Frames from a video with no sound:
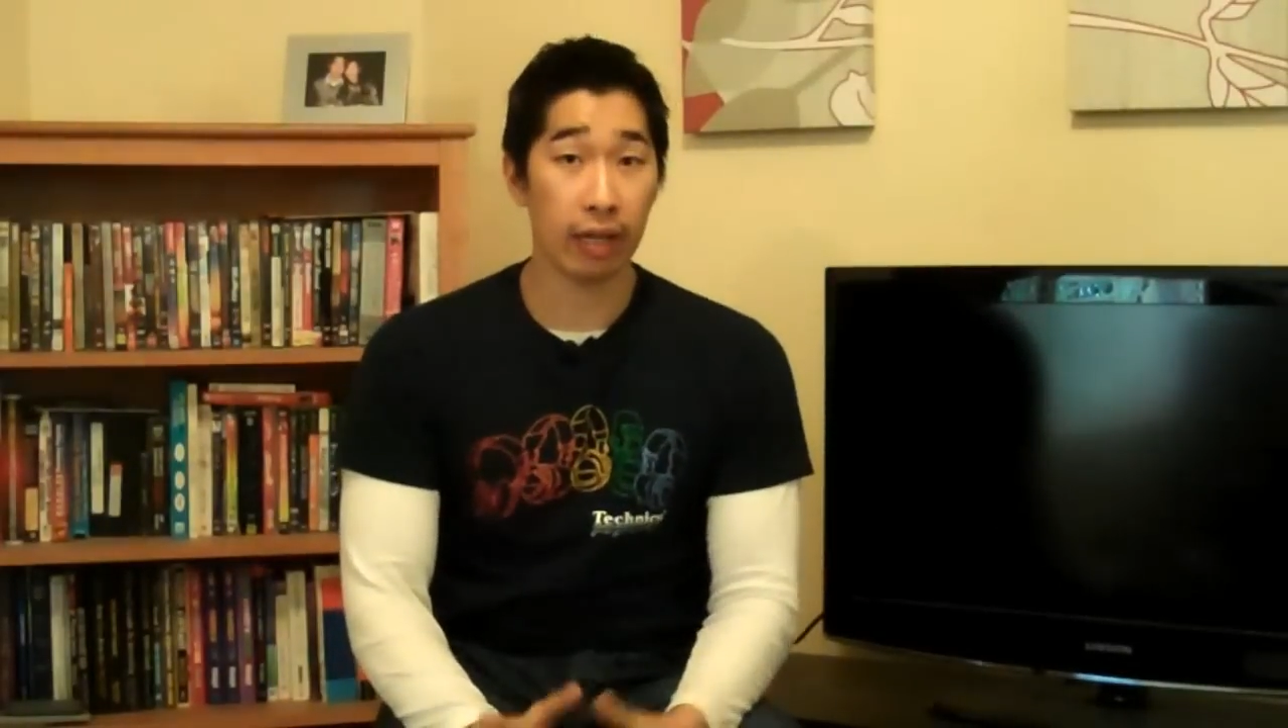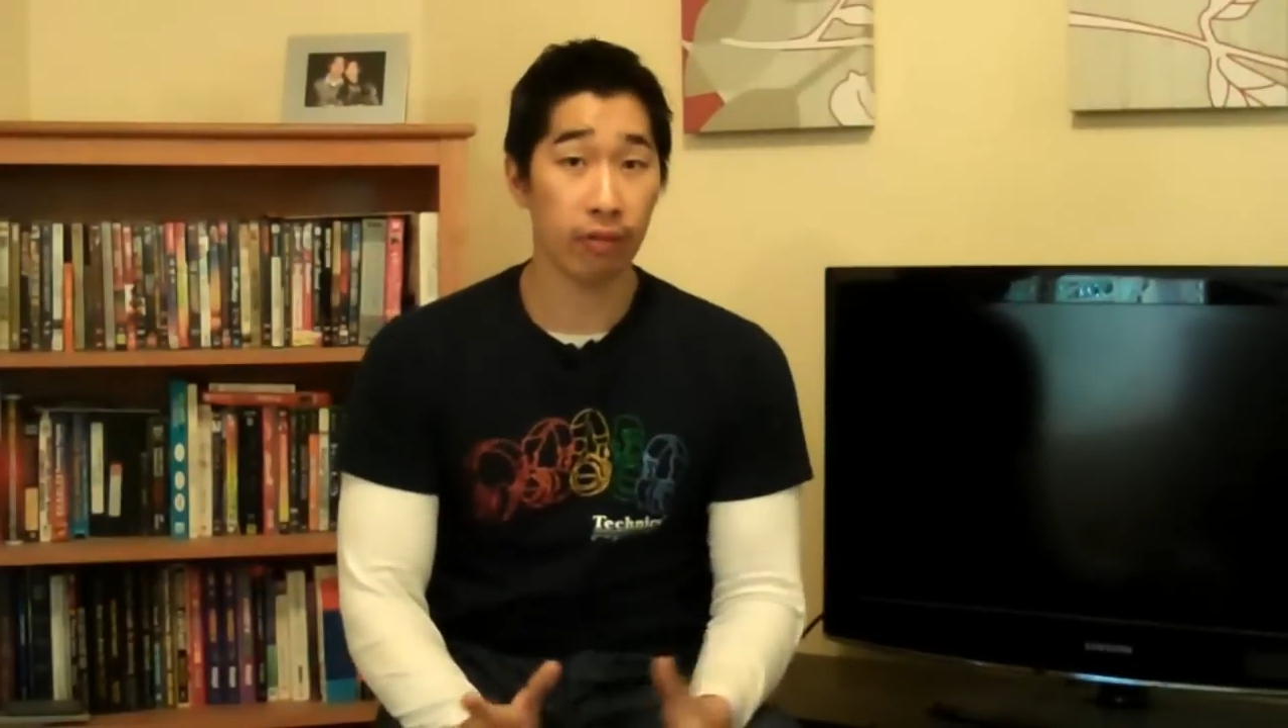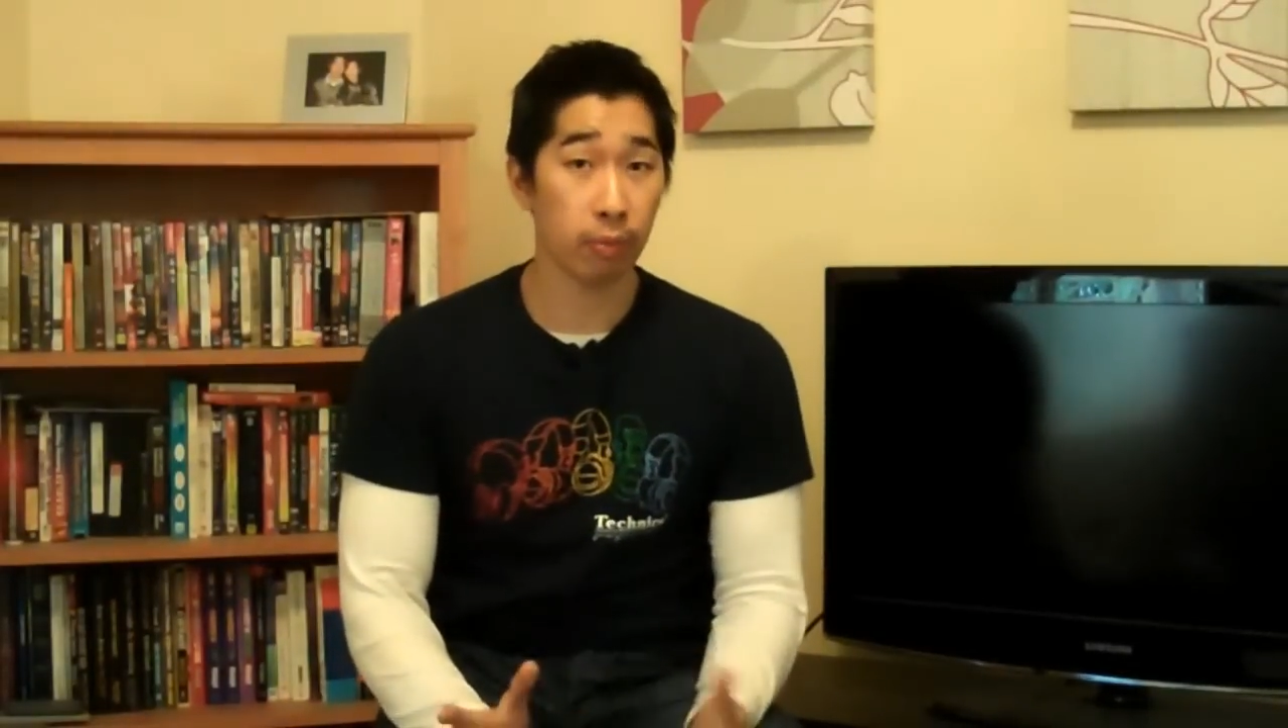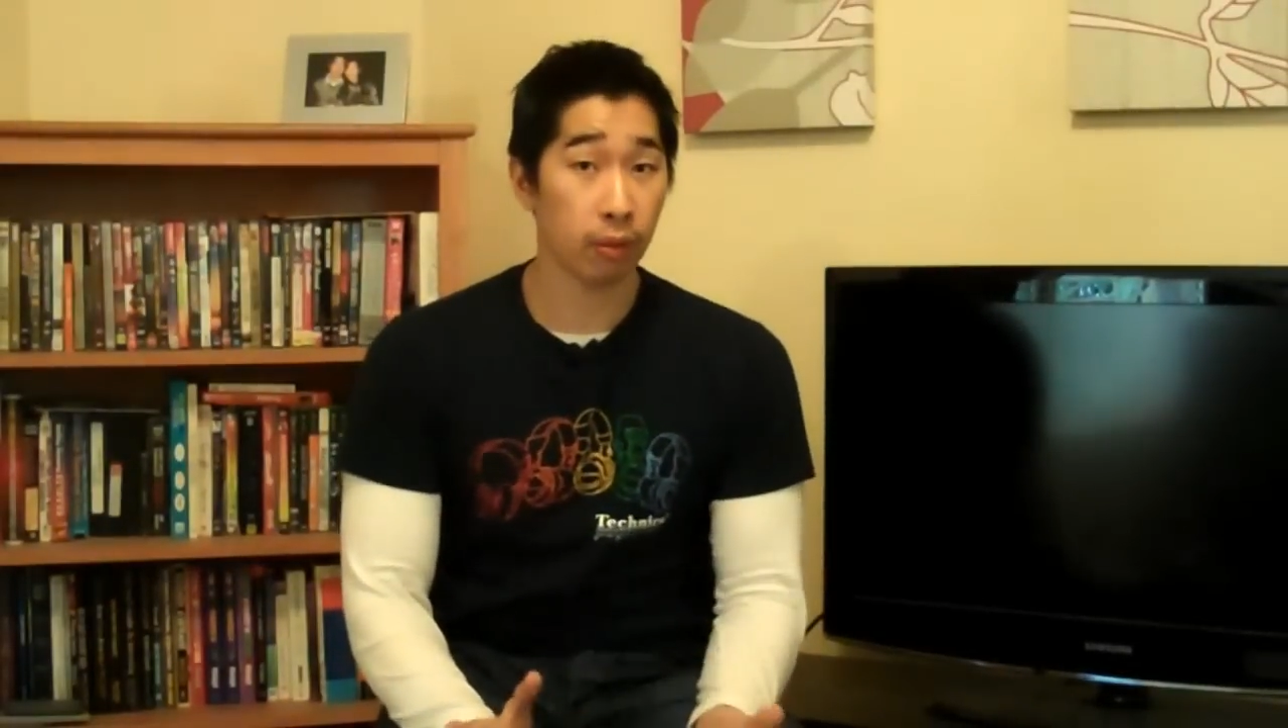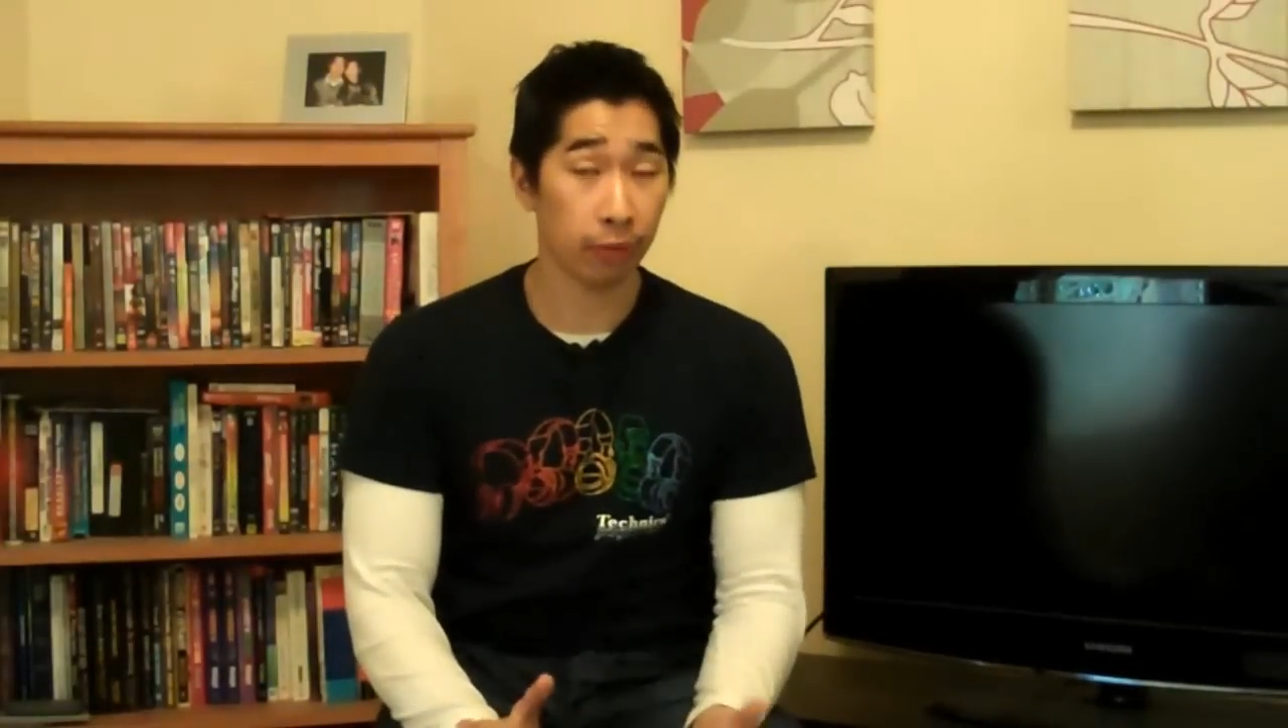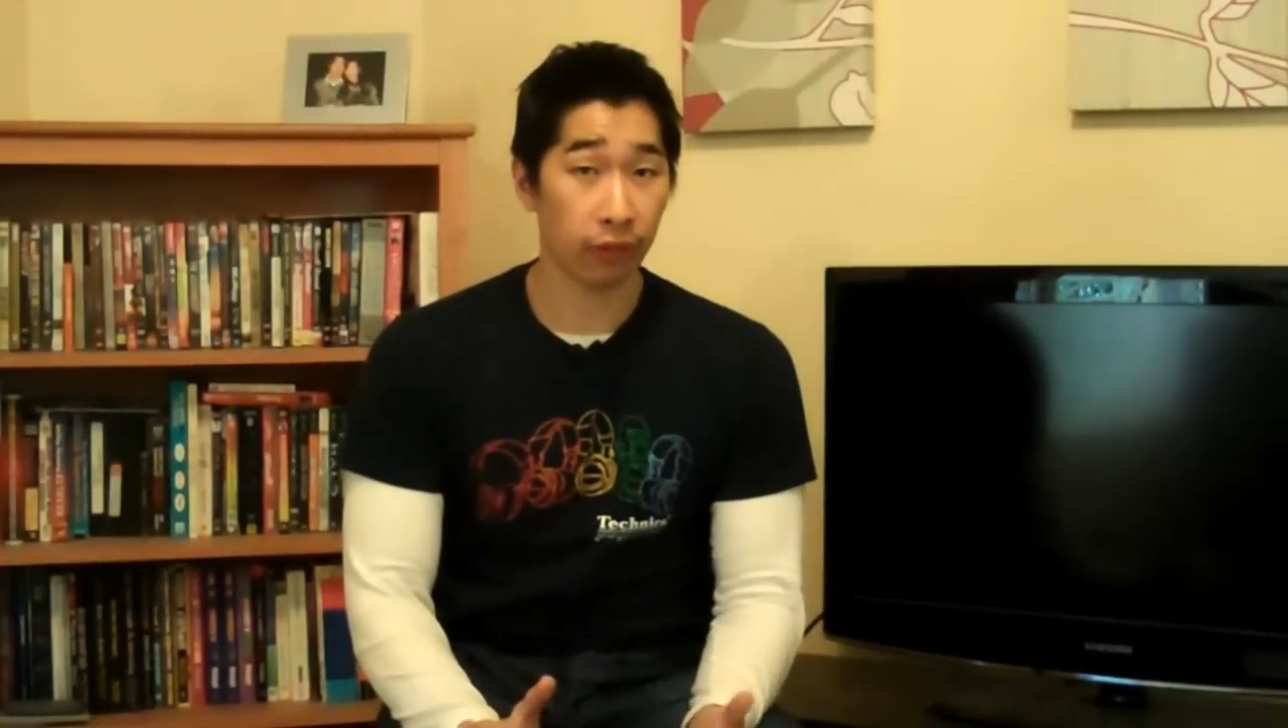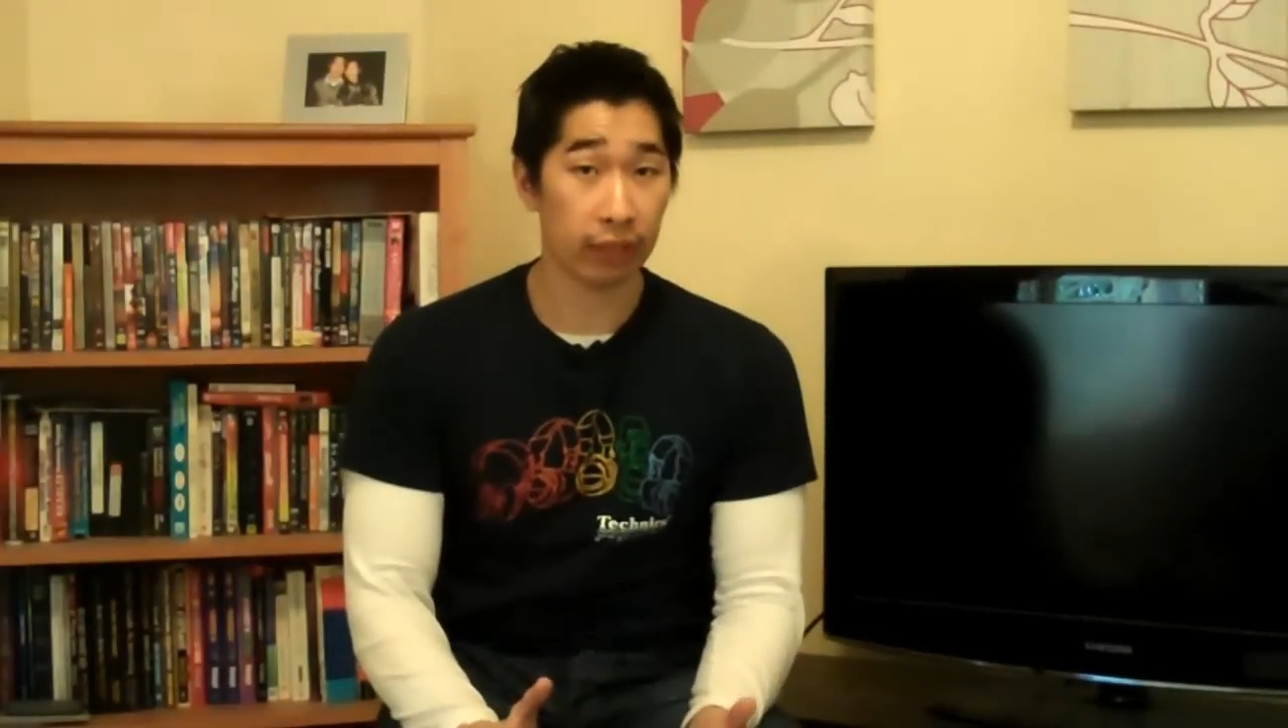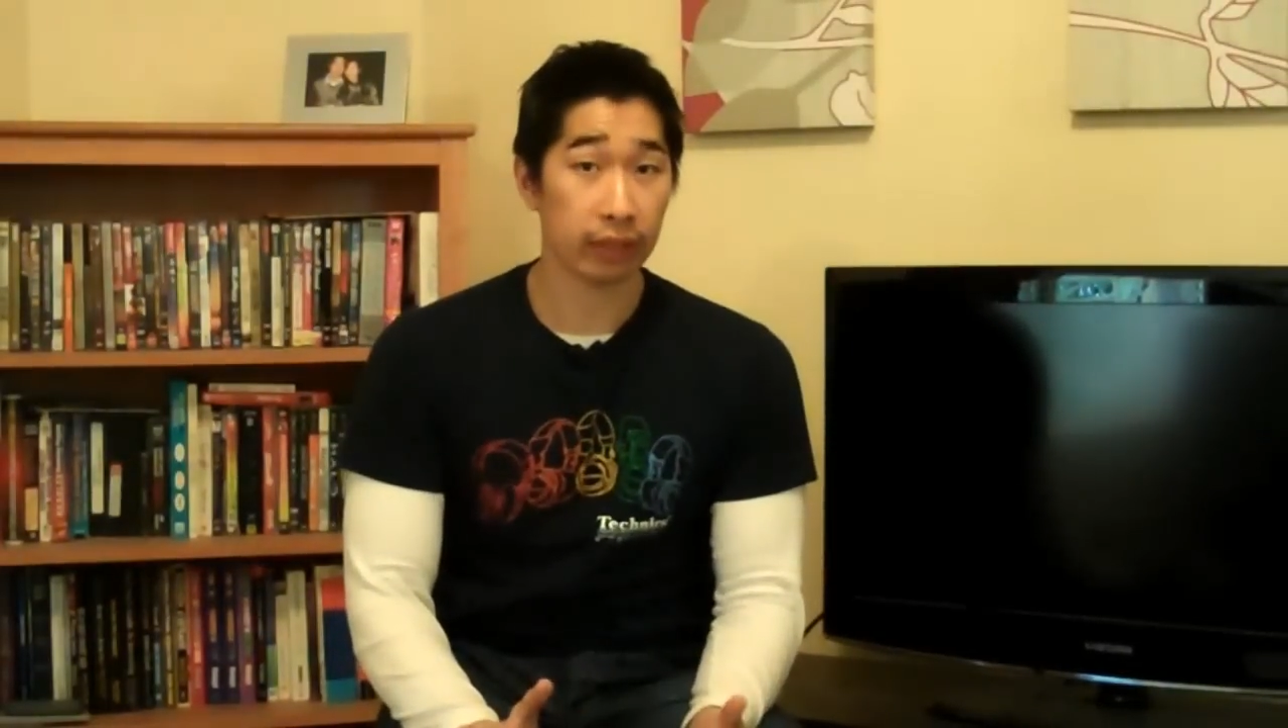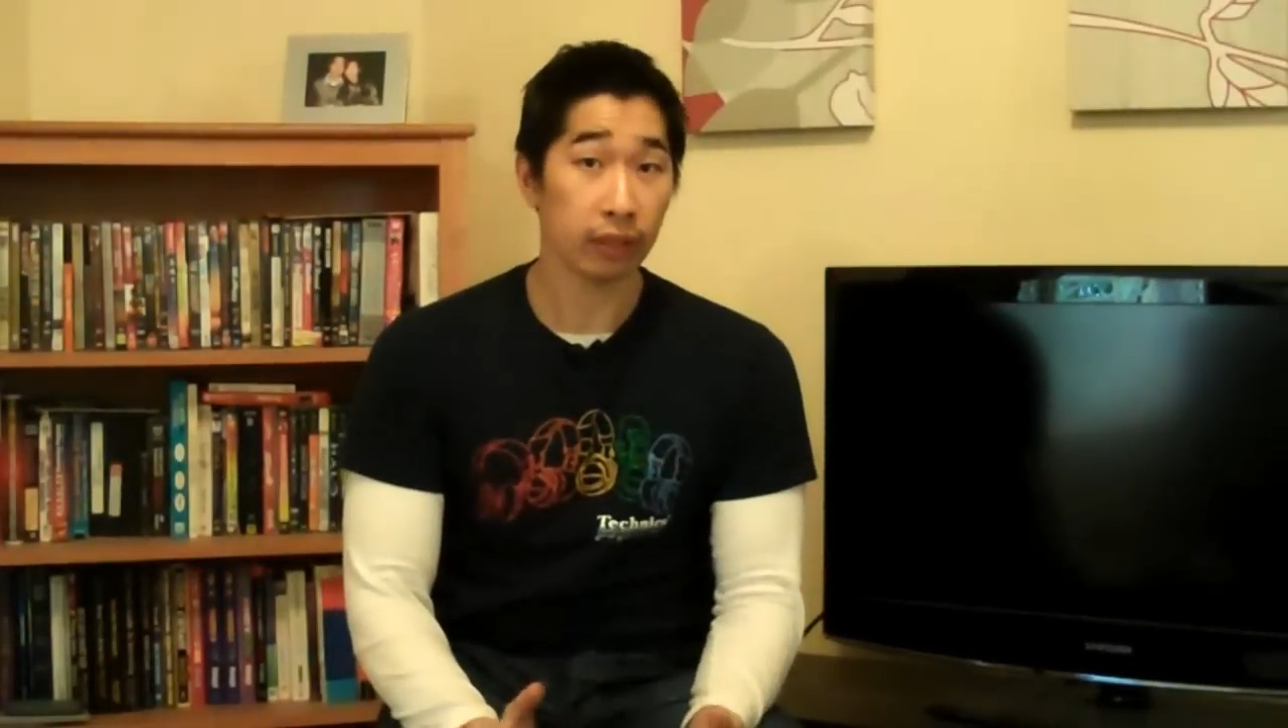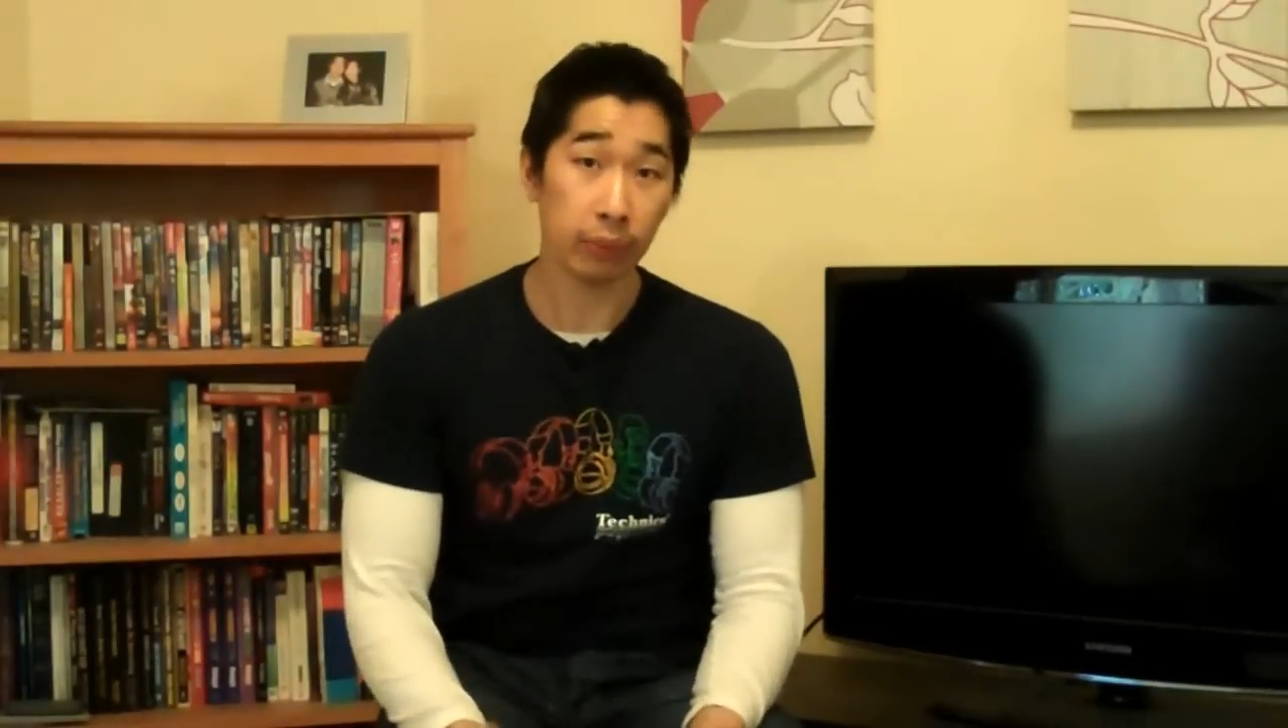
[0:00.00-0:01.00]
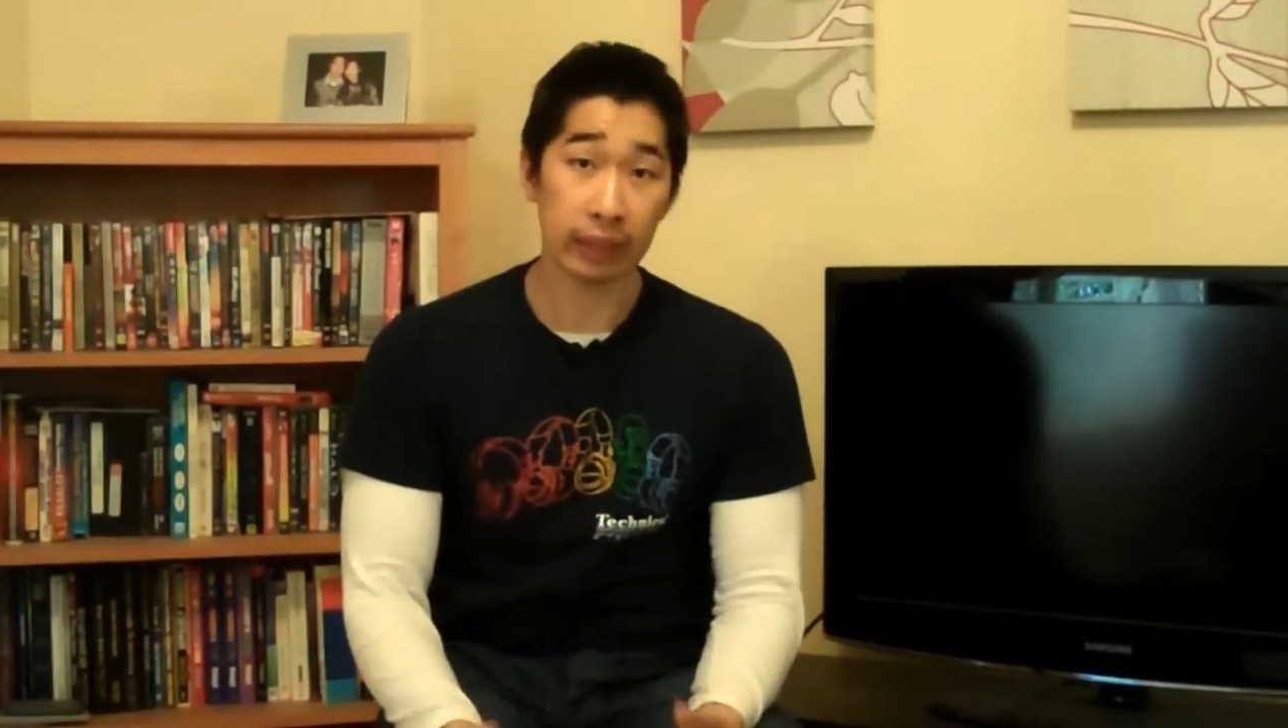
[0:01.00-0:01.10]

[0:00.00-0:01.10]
even more professional,